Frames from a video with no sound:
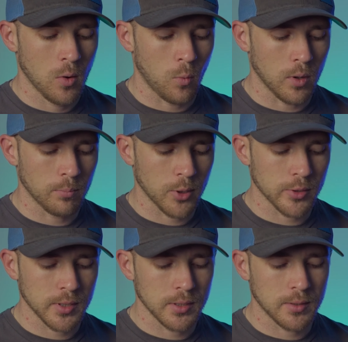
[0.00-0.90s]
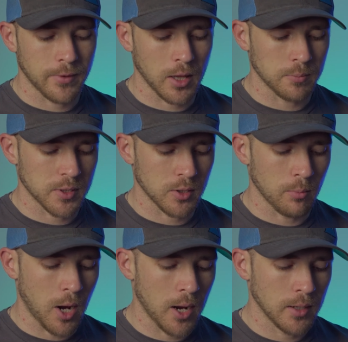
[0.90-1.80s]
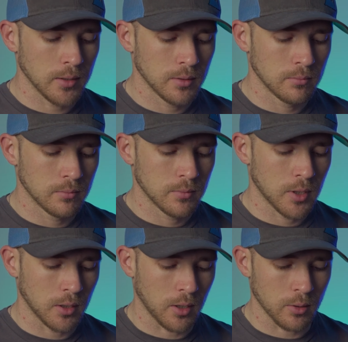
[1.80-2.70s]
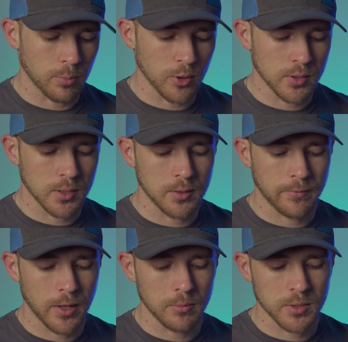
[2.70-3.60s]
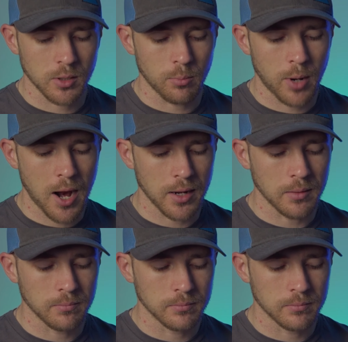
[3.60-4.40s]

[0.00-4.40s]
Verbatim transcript: One person develops their mind, another person develops their body.